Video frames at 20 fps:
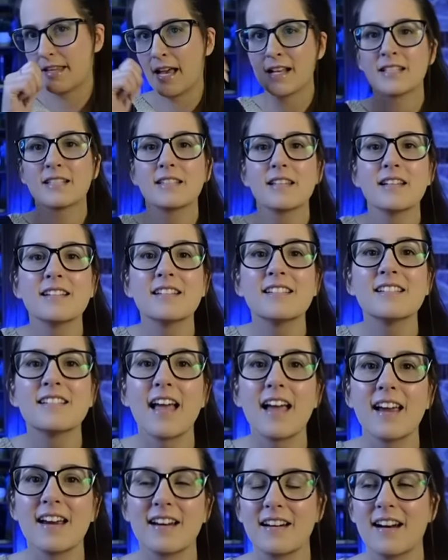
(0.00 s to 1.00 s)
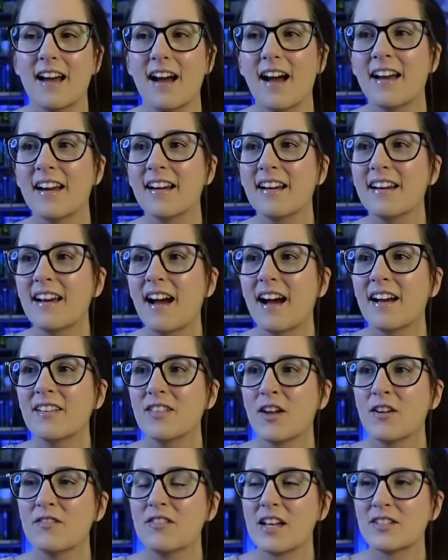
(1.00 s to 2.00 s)
That's insane. I I
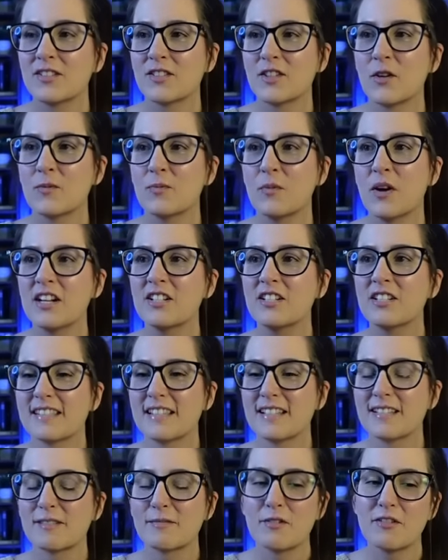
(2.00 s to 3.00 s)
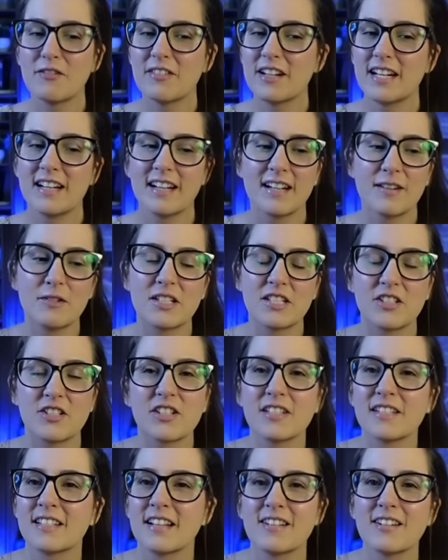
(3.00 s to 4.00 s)
love that so much. This movie, it was
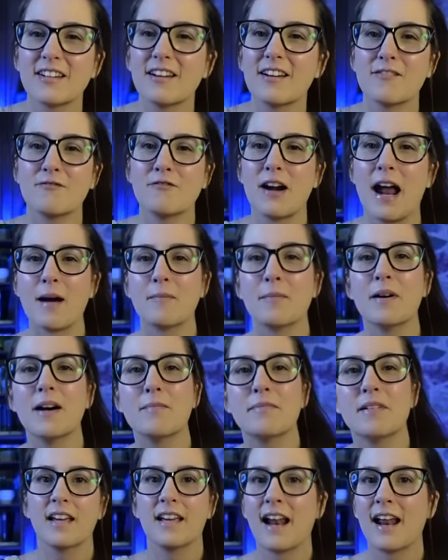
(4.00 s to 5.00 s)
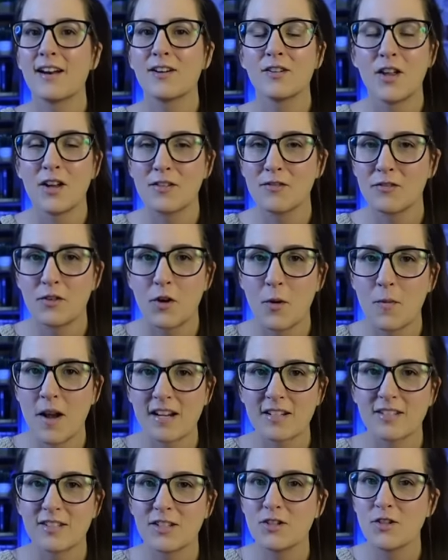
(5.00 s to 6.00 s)
just such a good wrap up. It had a lot of
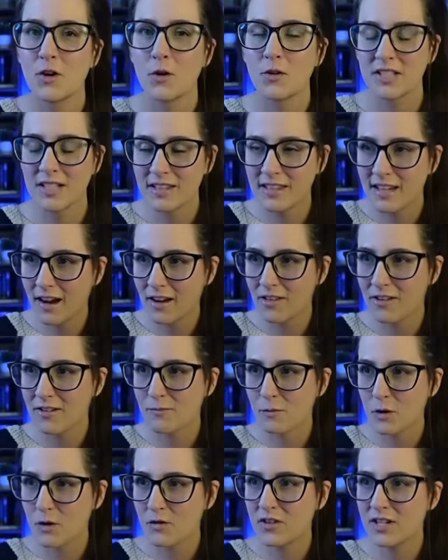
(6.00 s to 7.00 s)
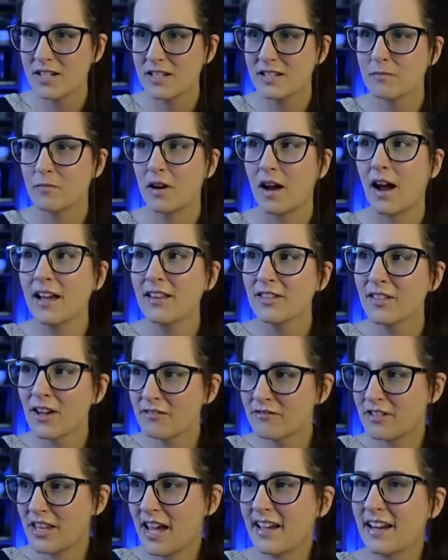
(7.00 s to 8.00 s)
throwbacks to jokes in the other movies, but I
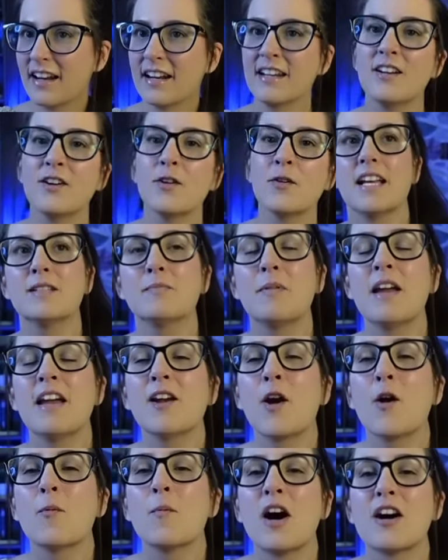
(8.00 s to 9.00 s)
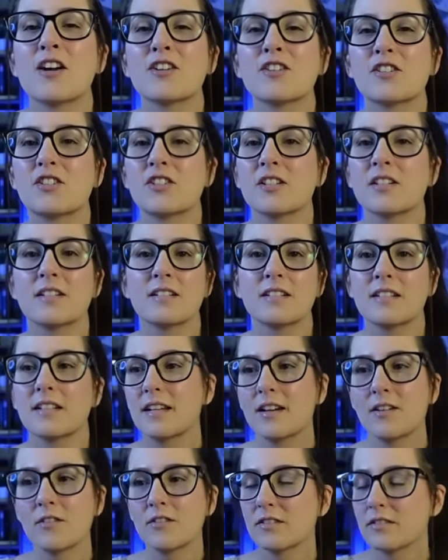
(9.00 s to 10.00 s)
loved that. And you know, it's paying homage to,
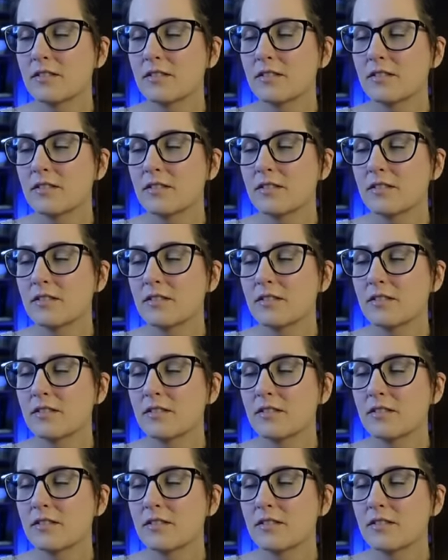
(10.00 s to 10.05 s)
you know,